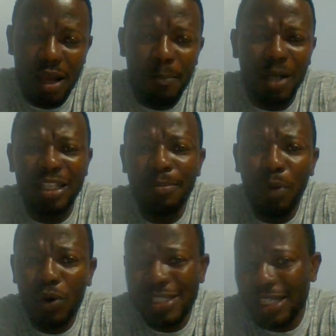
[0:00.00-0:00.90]
But in
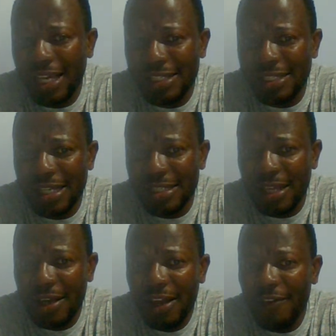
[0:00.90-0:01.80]
most cases,
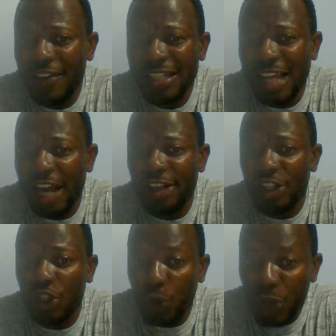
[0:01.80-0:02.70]
these are
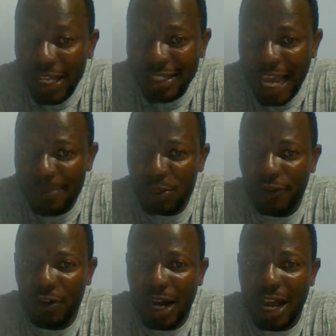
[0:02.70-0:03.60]
the three types
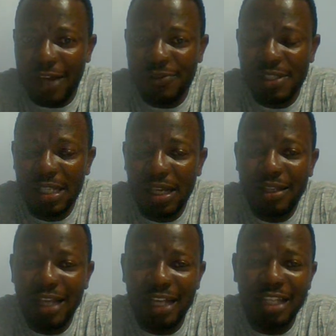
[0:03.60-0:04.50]
of graphs
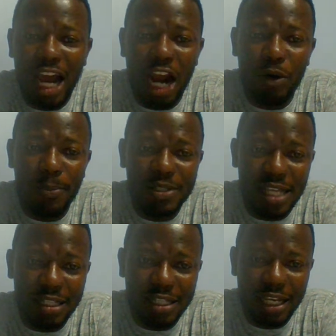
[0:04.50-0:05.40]
that are
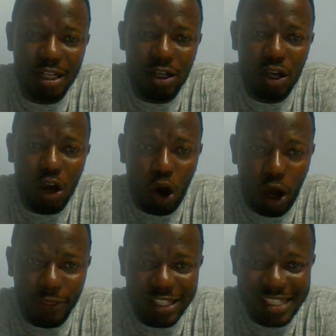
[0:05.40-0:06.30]
represented
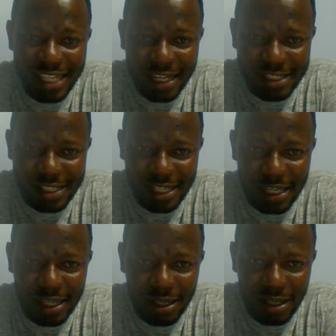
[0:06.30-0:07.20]
on the
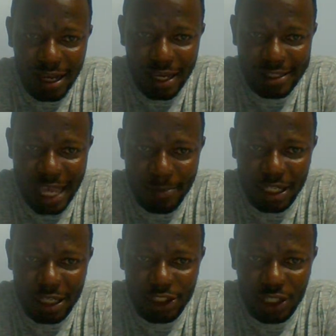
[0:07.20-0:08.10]
CXC
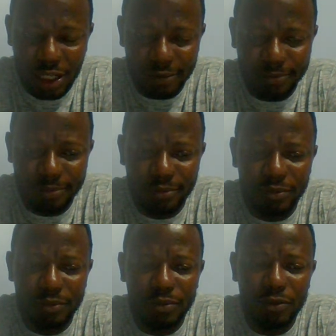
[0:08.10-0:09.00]
examination.
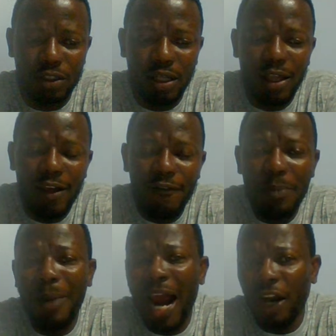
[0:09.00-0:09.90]

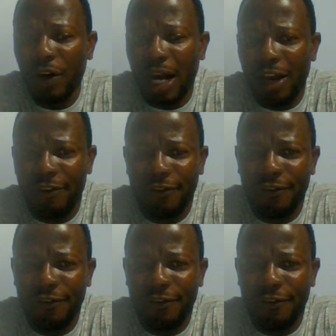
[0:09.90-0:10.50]
The bar graph.